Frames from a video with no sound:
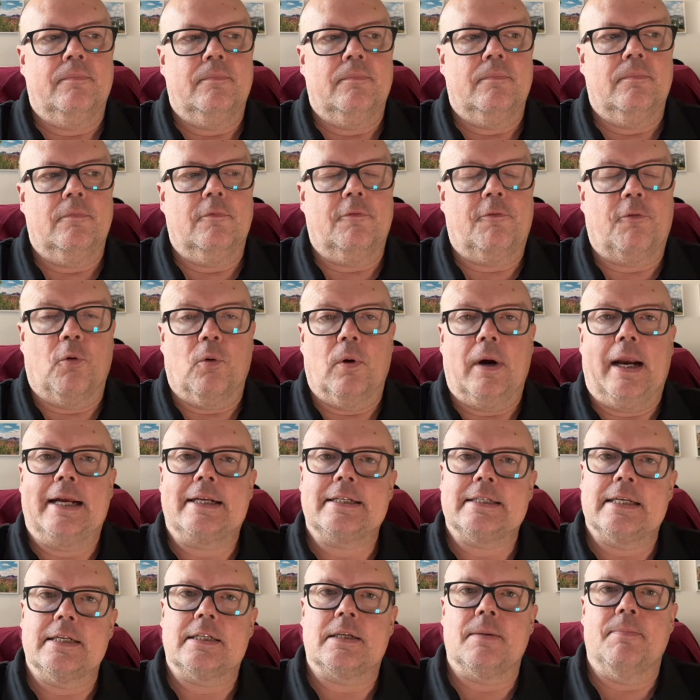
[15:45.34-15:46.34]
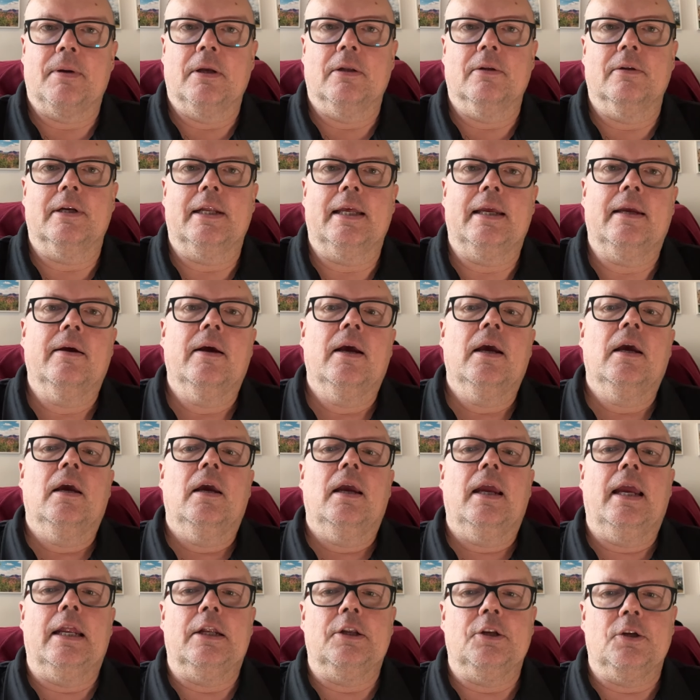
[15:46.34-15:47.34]
for accessibility.
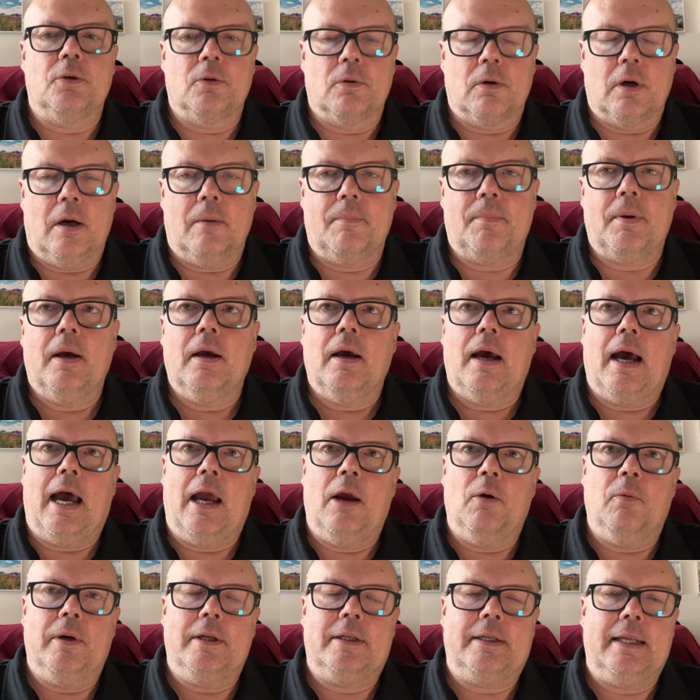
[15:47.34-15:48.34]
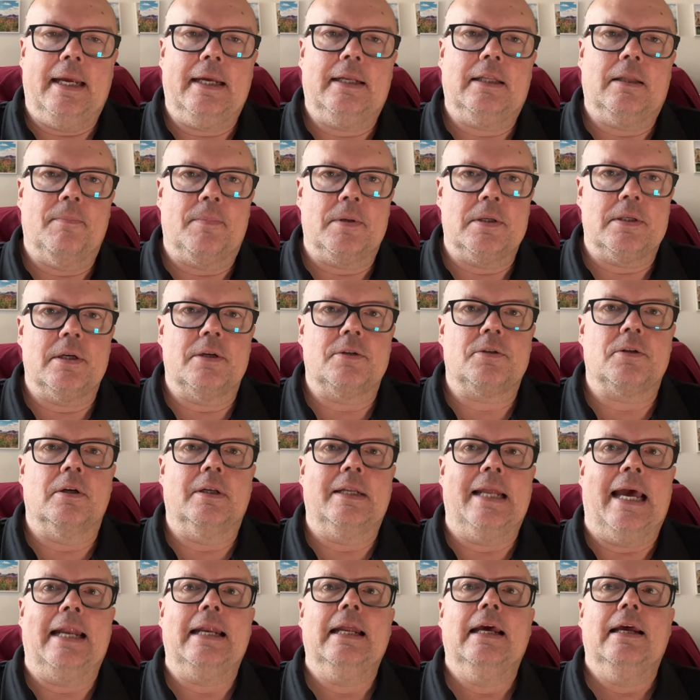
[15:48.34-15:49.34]
In Europe, I would take the position
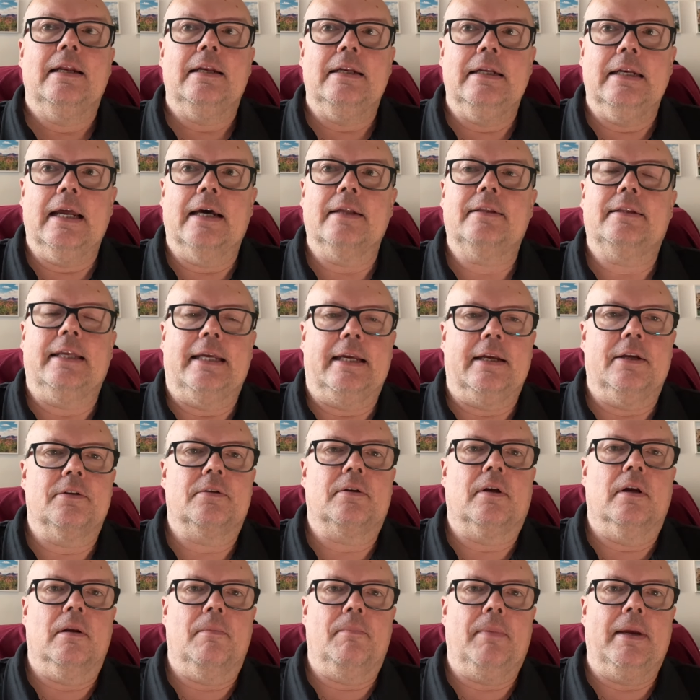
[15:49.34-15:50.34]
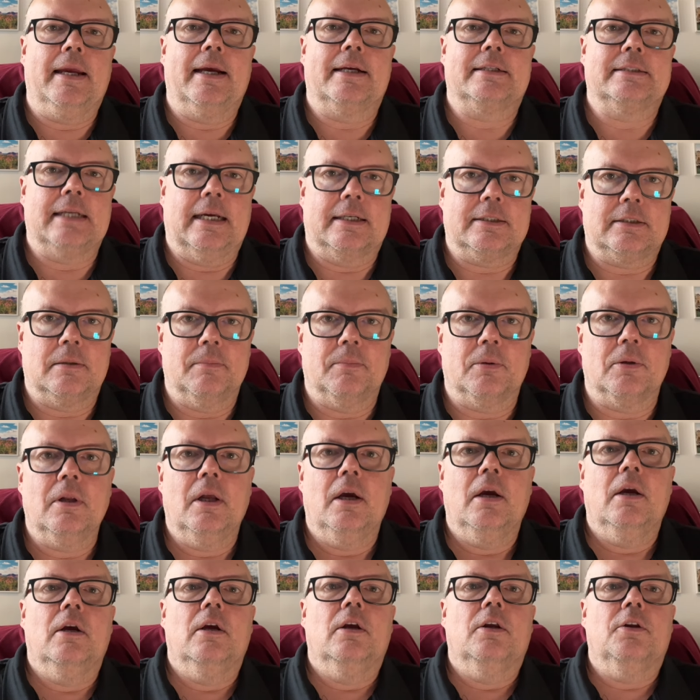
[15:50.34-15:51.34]
that nothing is going to be accessible.
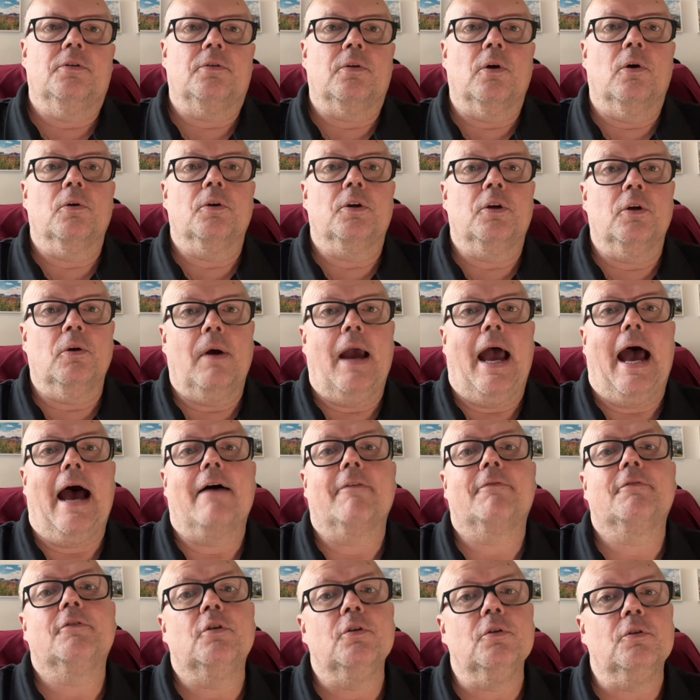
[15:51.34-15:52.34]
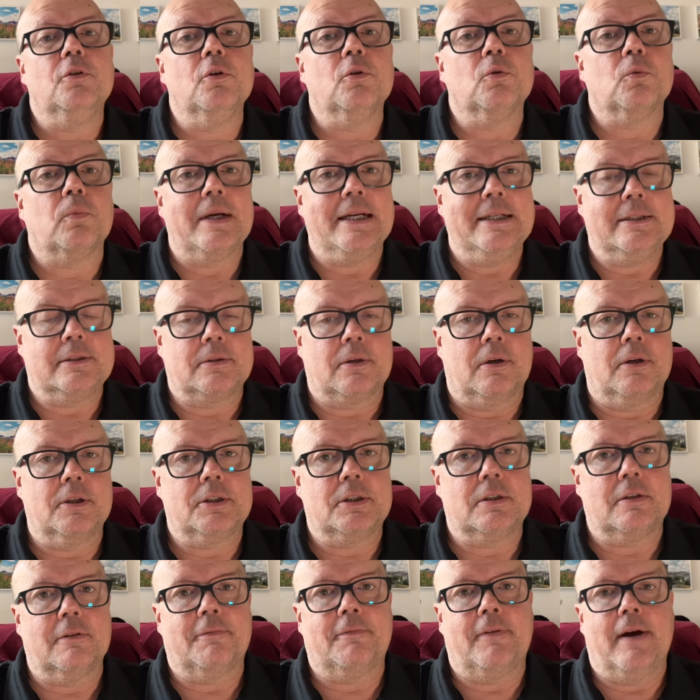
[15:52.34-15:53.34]
So you have to do
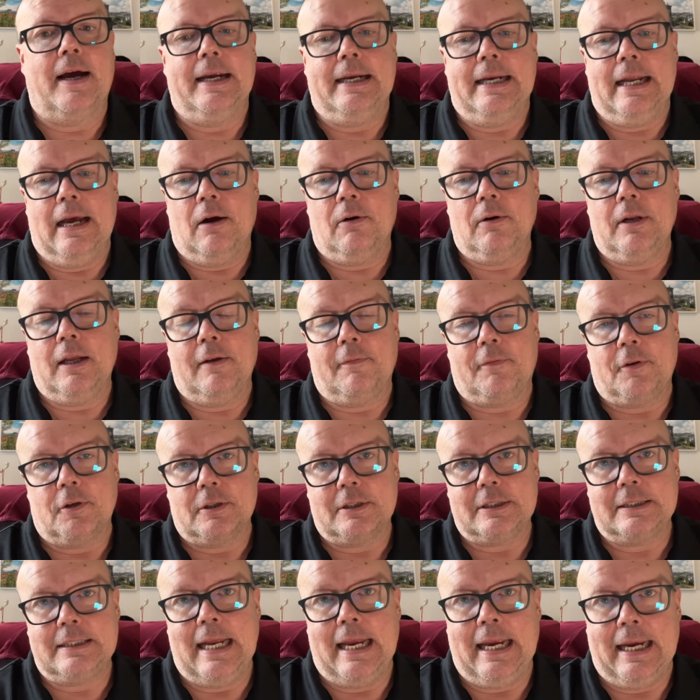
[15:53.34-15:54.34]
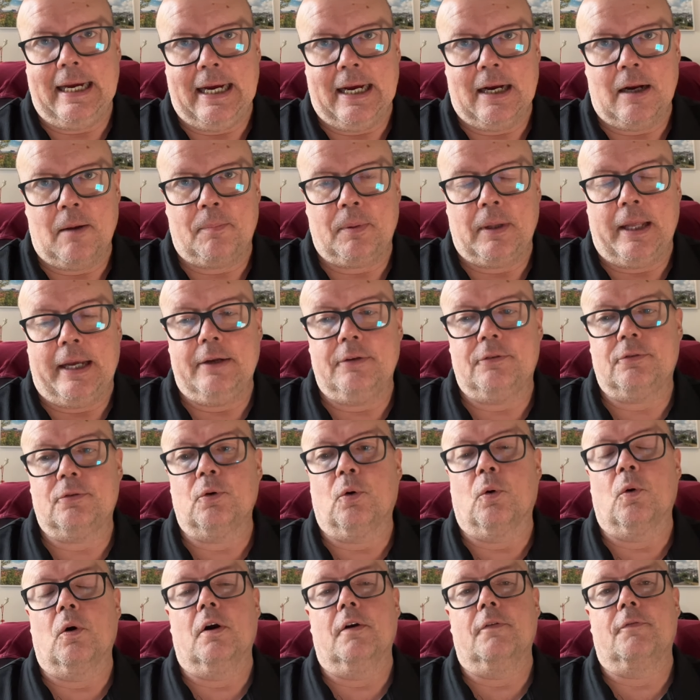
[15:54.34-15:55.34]
research to find out if you're staying at a place
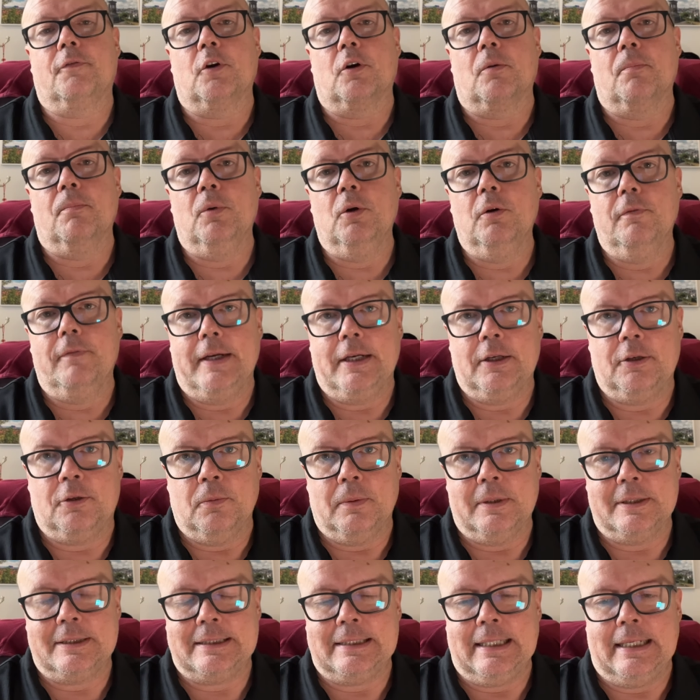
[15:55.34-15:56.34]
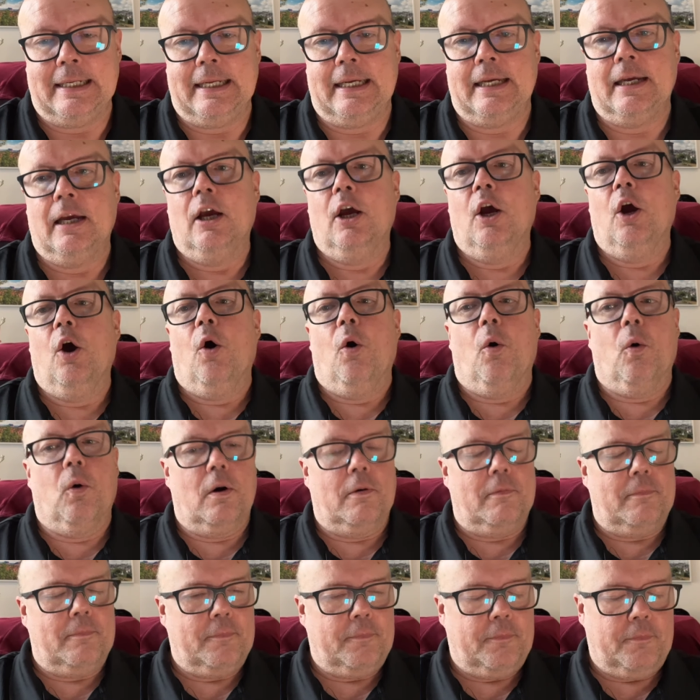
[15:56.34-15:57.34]
or if you're moving to a city
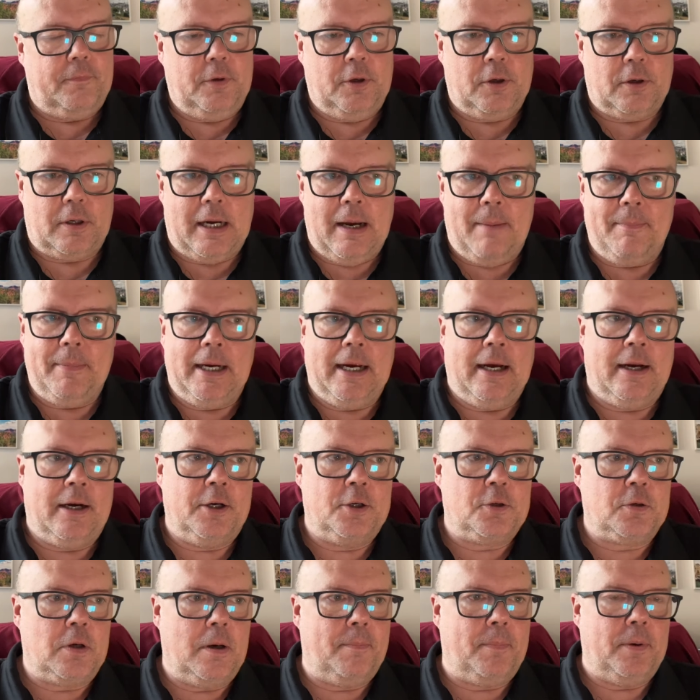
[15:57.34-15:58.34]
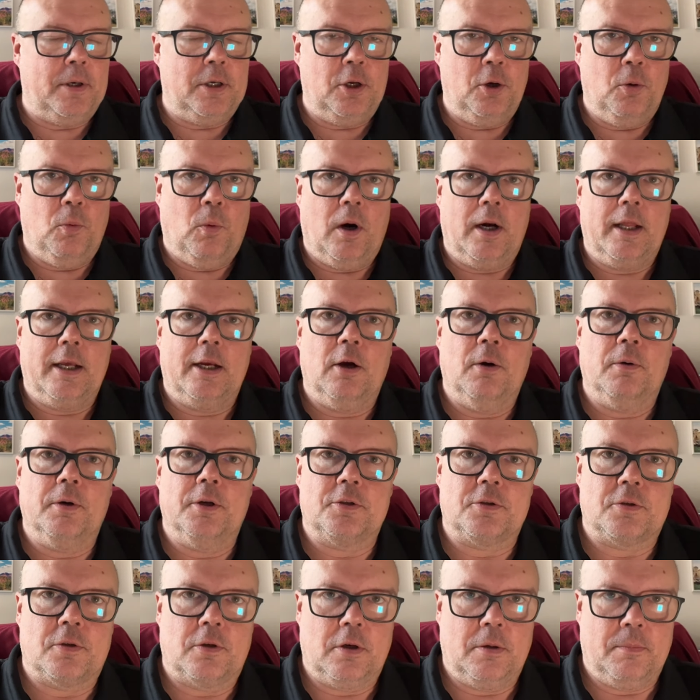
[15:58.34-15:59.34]
or you're coming on a trip and you want to go
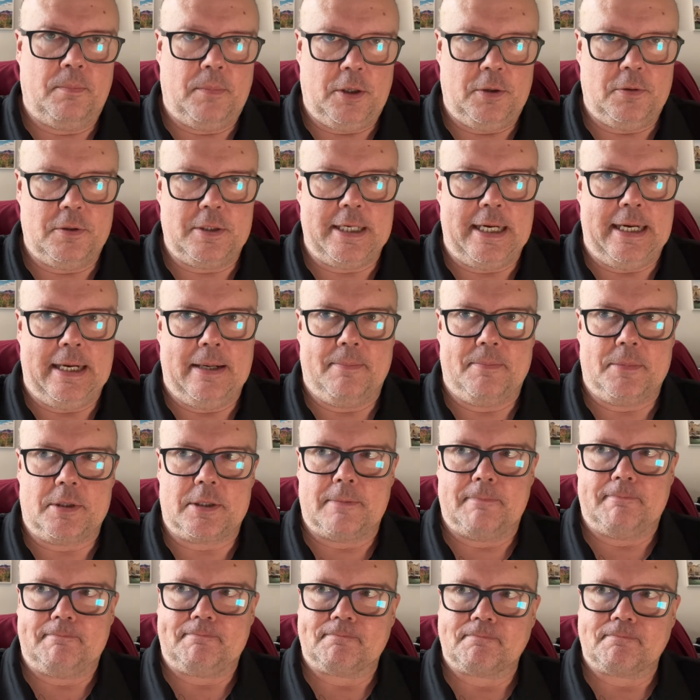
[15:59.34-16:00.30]
to certain museums.